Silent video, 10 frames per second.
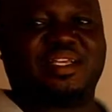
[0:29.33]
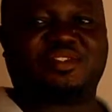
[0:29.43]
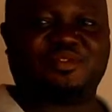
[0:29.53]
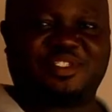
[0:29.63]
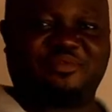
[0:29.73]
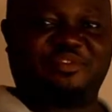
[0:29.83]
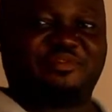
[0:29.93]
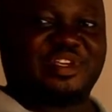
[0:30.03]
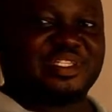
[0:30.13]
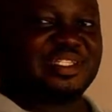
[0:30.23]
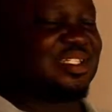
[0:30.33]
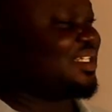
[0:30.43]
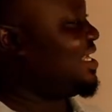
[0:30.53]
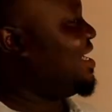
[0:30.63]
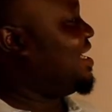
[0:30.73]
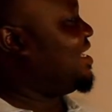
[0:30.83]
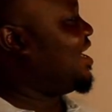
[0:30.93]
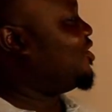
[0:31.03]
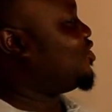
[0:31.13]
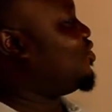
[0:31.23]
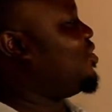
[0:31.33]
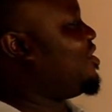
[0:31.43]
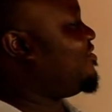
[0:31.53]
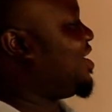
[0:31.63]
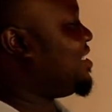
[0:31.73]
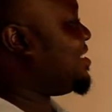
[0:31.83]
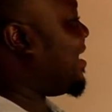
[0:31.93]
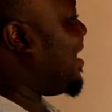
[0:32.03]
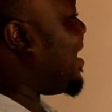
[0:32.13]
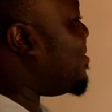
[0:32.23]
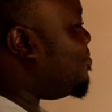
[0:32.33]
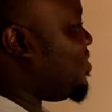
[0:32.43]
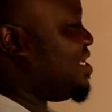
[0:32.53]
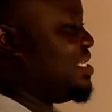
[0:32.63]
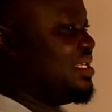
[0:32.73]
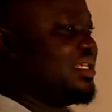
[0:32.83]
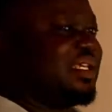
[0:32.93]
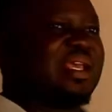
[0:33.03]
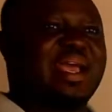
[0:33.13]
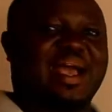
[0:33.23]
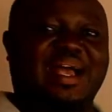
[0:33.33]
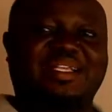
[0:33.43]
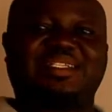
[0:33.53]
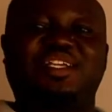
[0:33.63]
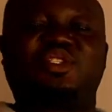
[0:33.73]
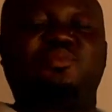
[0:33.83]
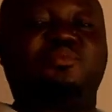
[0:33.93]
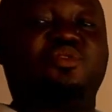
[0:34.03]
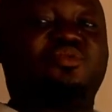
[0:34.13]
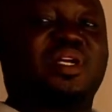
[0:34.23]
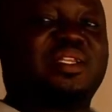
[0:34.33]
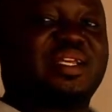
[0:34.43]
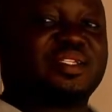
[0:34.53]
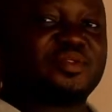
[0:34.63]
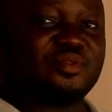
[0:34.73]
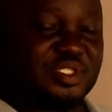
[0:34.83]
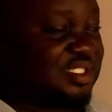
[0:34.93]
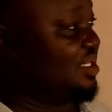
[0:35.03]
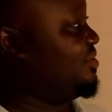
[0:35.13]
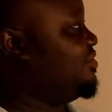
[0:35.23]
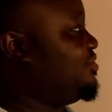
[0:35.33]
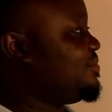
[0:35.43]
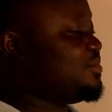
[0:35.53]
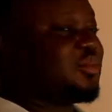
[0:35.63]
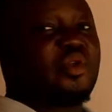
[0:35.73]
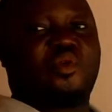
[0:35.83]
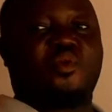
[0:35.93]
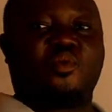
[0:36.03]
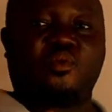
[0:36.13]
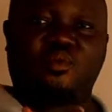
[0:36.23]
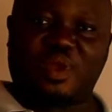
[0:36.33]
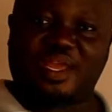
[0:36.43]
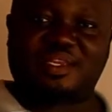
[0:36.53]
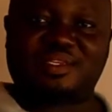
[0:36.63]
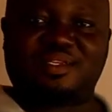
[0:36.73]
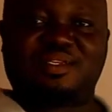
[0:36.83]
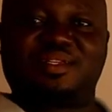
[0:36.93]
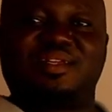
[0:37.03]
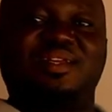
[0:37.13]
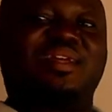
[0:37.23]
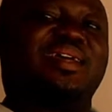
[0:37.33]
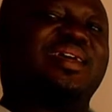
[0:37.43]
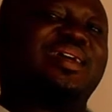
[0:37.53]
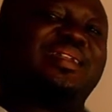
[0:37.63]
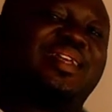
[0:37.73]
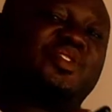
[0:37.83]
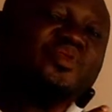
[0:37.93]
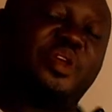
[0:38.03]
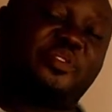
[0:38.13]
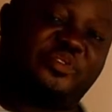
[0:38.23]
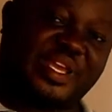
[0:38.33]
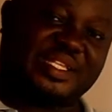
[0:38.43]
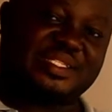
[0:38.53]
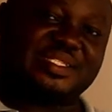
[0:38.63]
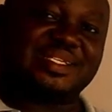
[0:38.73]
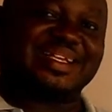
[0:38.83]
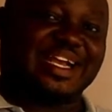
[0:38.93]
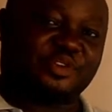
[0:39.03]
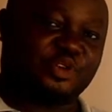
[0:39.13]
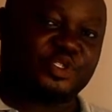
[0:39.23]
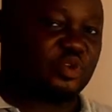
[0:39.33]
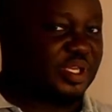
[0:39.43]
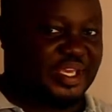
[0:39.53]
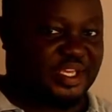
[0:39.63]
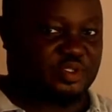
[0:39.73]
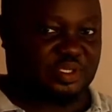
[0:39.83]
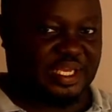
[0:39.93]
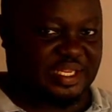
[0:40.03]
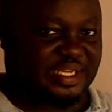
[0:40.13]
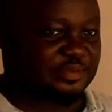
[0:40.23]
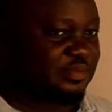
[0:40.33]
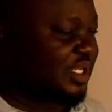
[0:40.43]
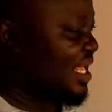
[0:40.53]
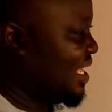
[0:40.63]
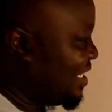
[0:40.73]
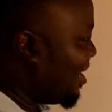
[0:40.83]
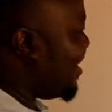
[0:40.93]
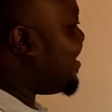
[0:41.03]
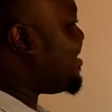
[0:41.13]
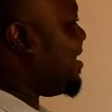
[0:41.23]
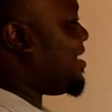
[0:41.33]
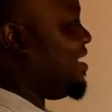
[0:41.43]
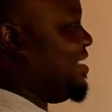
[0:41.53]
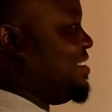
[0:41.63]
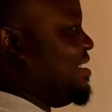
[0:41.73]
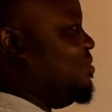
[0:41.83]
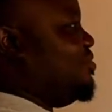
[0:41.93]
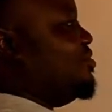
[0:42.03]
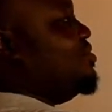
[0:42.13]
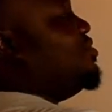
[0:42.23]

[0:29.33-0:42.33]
exclusive events. Now, two events A and B are said to be mutually exclusive when the two events cannot occur together. Now, let's take an example.